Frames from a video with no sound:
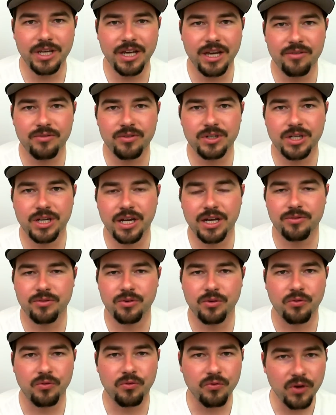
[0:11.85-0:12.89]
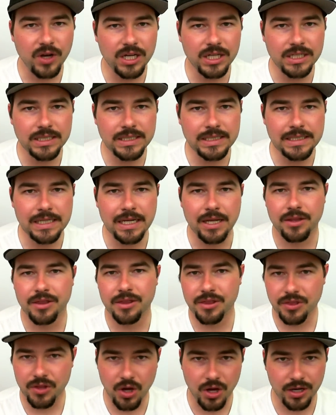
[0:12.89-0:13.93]
having kind of a fun
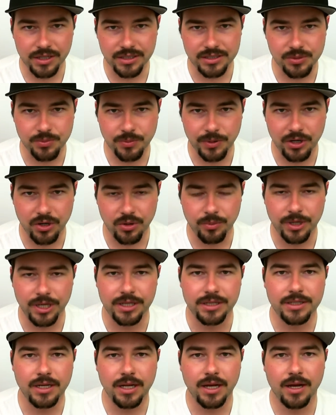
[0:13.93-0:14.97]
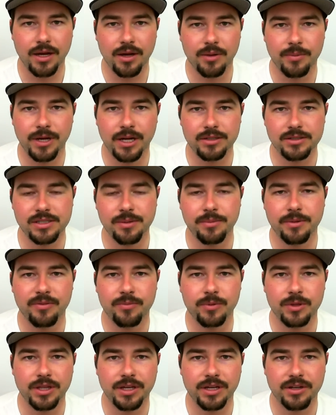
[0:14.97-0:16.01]
thought experiment about something I've
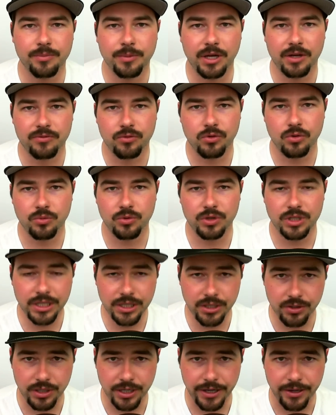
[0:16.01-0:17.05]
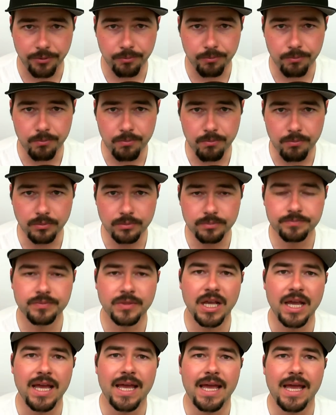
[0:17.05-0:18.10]
been thinking about for a year now.
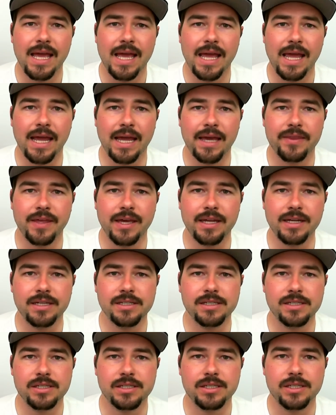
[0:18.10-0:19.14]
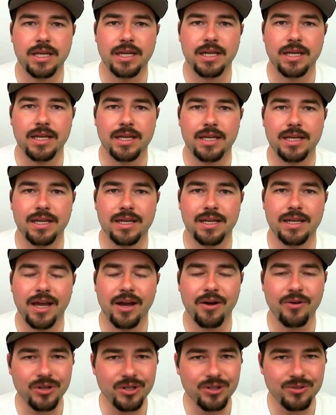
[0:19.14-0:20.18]
And that is,
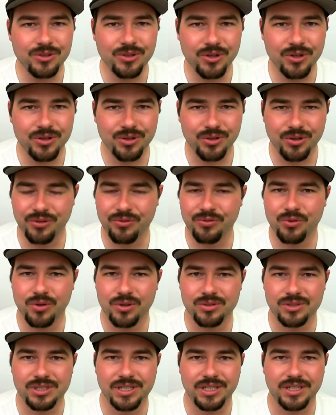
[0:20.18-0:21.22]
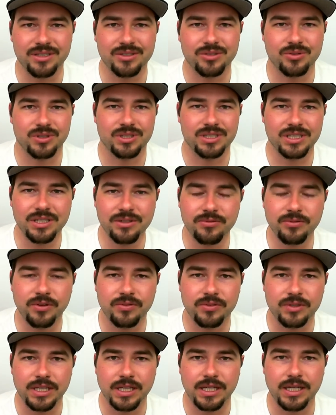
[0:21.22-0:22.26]
how can you turn a 3406 or a
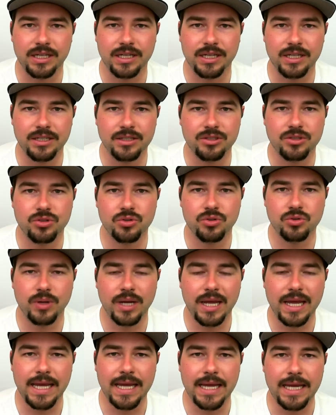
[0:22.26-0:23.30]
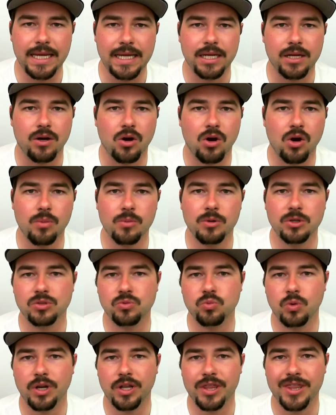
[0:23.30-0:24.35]
C15 into a
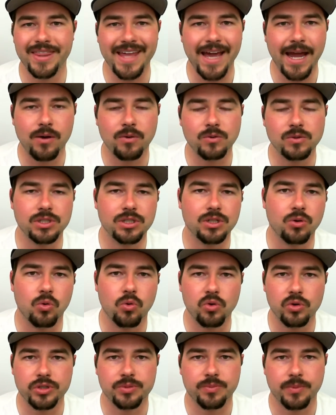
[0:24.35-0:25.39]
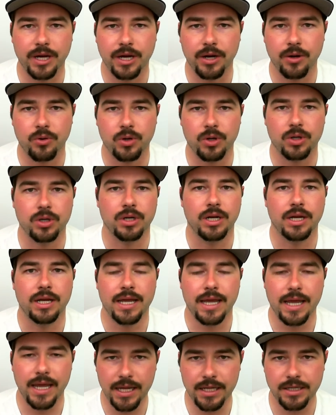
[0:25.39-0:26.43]
almost 1,000 horsepower
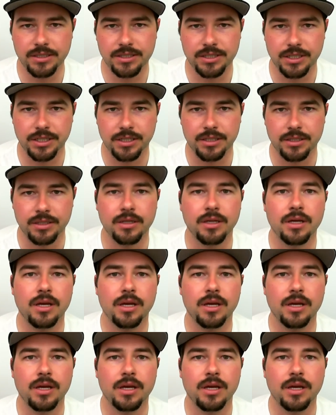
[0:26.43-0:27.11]
engine